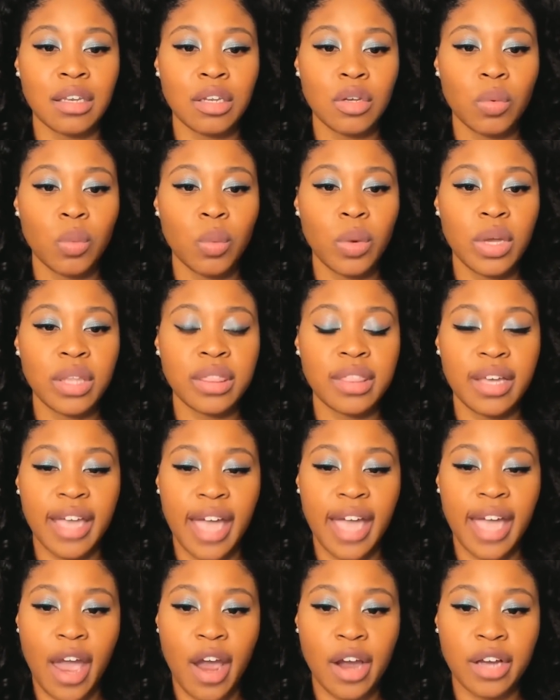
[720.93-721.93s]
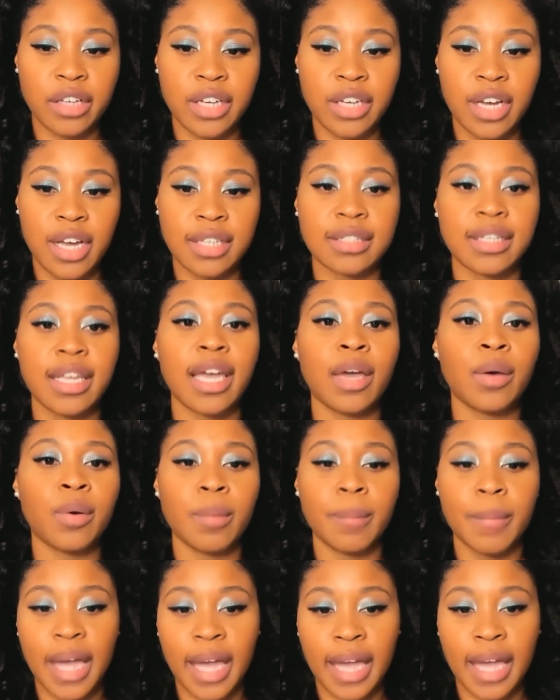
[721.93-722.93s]
with the character. I stayed
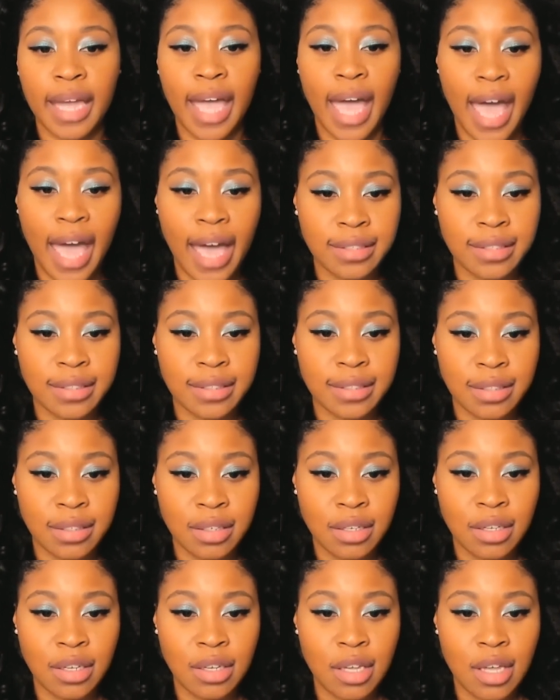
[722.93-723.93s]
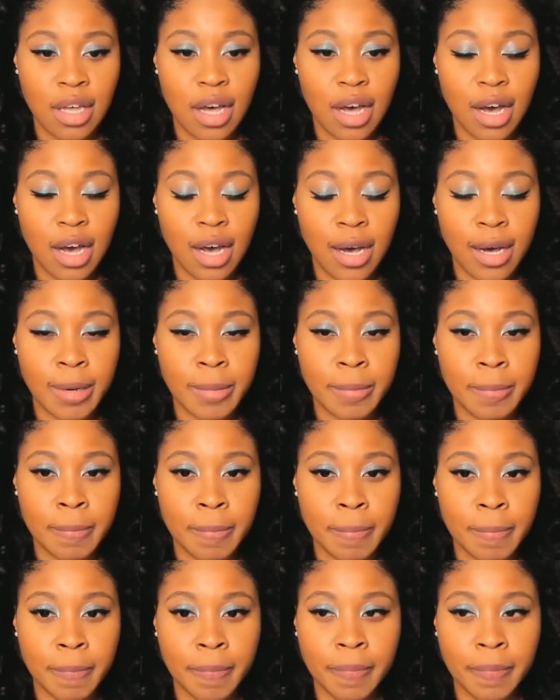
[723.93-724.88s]
with my cast. I